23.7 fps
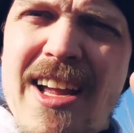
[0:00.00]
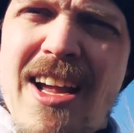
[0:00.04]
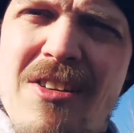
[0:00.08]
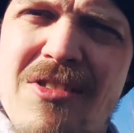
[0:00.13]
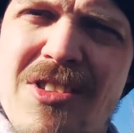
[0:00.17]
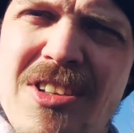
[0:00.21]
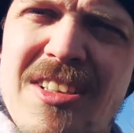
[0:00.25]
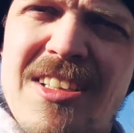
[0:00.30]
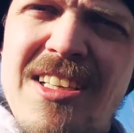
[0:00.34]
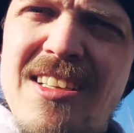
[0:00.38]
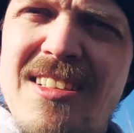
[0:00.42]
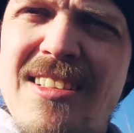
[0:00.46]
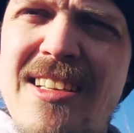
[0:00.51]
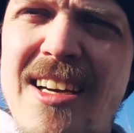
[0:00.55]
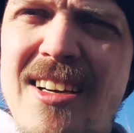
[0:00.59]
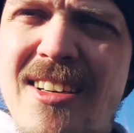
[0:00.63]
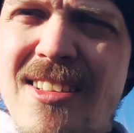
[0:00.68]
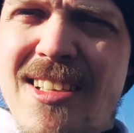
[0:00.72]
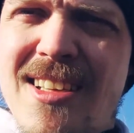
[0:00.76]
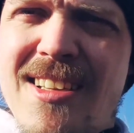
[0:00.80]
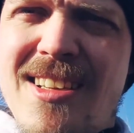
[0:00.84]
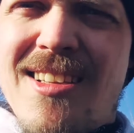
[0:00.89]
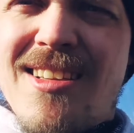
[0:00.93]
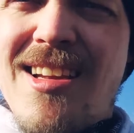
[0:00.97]
out the details
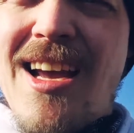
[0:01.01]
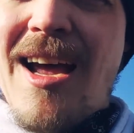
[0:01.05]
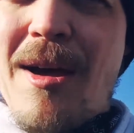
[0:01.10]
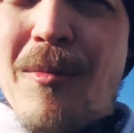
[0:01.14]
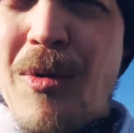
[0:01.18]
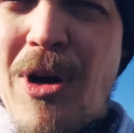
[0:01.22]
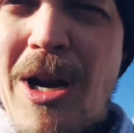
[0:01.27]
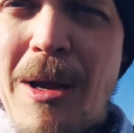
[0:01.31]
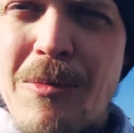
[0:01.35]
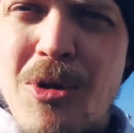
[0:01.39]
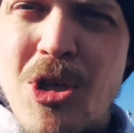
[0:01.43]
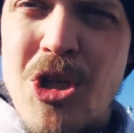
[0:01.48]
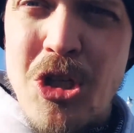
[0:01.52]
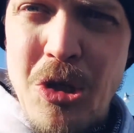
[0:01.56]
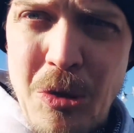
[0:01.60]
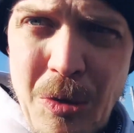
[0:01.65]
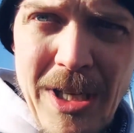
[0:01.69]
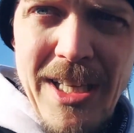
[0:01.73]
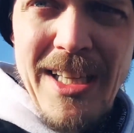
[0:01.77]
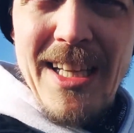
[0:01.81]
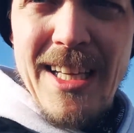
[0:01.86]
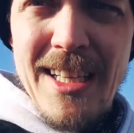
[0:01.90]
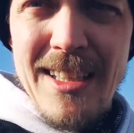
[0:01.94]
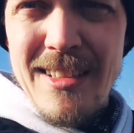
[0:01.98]
at the time when I'm
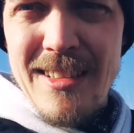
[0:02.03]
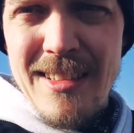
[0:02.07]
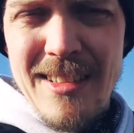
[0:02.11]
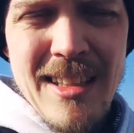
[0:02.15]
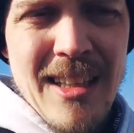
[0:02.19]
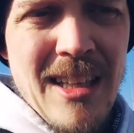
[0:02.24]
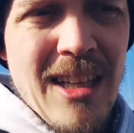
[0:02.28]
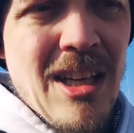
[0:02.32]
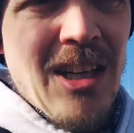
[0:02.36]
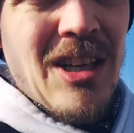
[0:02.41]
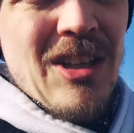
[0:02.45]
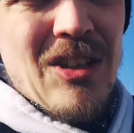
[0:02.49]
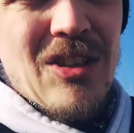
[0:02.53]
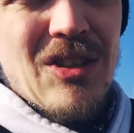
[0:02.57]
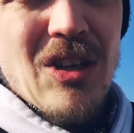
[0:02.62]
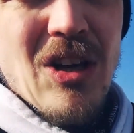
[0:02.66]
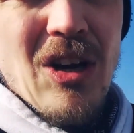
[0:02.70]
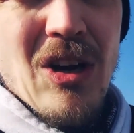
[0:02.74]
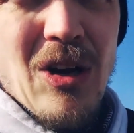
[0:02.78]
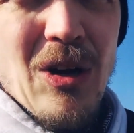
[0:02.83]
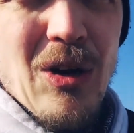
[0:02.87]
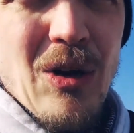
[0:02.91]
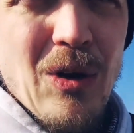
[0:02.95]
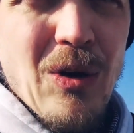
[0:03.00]
shooting this,
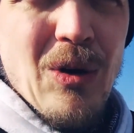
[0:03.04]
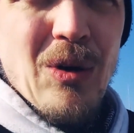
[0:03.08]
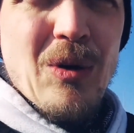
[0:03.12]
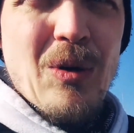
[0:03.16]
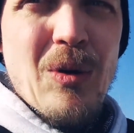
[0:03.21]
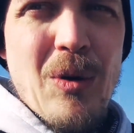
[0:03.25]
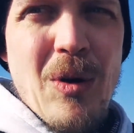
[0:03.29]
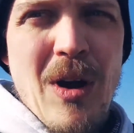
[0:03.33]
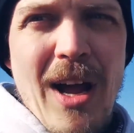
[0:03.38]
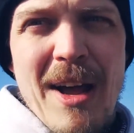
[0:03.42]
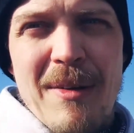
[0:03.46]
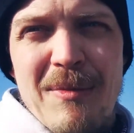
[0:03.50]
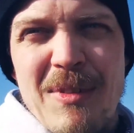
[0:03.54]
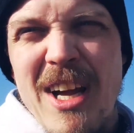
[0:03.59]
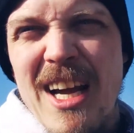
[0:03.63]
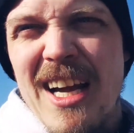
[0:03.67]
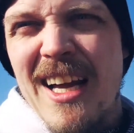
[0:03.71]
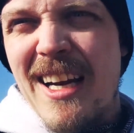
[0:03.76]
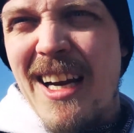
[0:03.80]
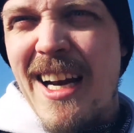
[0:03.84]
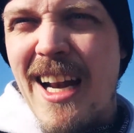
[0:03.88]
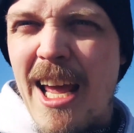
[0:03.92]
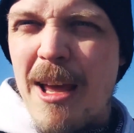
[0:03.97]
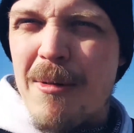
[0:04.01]
so I'm not going
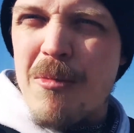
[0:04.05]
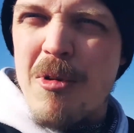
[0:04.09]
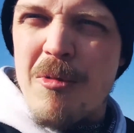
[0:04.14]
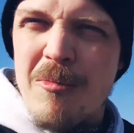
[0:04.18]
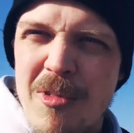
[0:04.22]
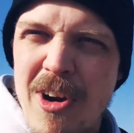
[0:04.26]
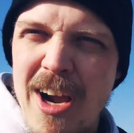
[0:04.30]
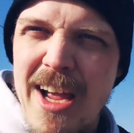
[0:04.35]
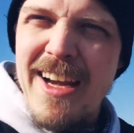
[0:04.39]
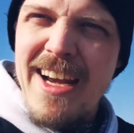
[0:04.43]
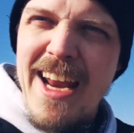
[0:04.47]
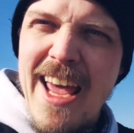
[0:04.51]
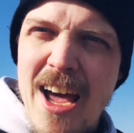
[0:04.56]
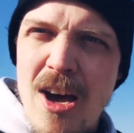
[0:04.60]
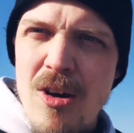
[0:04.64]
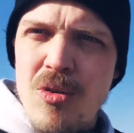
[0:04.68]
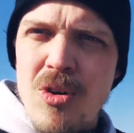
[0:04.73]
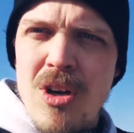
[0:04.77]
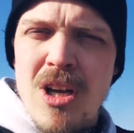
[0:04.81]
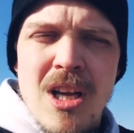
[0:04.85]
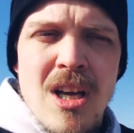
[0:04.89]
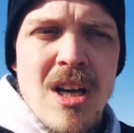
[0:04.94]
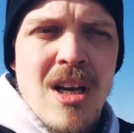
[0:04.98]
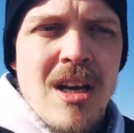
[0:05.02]
to name them right now.
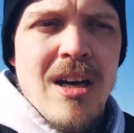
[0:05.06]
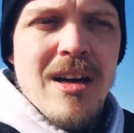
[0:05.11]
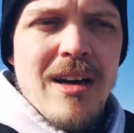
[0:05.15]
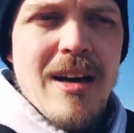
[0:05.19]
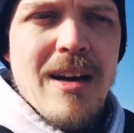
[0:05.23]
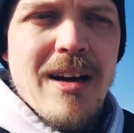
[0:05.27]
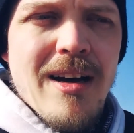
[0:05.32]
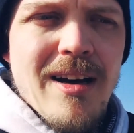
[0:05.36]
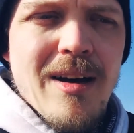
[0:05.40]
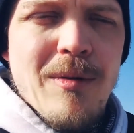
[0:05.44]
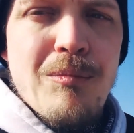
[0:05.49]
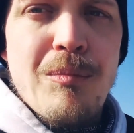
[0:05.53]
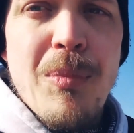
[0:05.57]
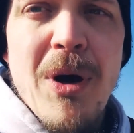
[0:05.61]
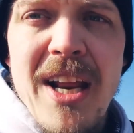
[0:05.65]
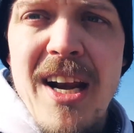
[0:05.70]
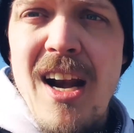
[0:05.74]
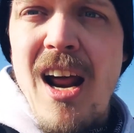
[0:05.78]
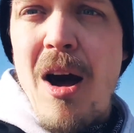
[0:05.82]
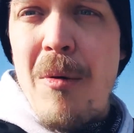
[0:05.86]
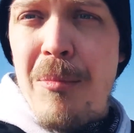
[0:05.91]
Uh, but I'll